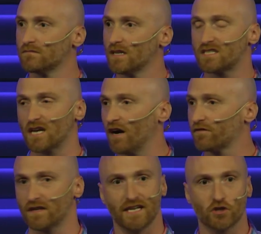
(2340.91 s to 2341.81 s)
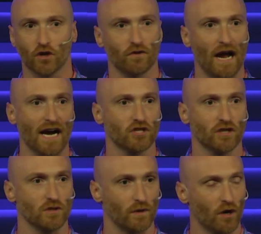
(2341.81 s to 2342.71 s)
It's tough. The knee-jerk reaction
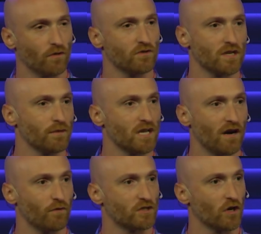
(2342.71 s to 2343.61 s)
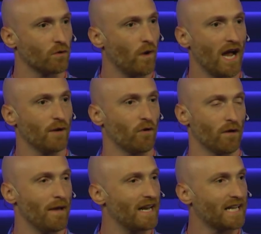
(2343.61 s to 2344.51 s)
is we're going through something tough. We turn away. We want to
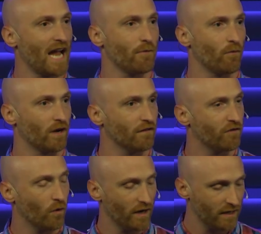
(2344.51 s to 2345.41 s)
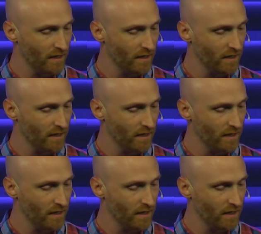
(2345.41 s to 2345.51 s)
medicate. We want to avoid.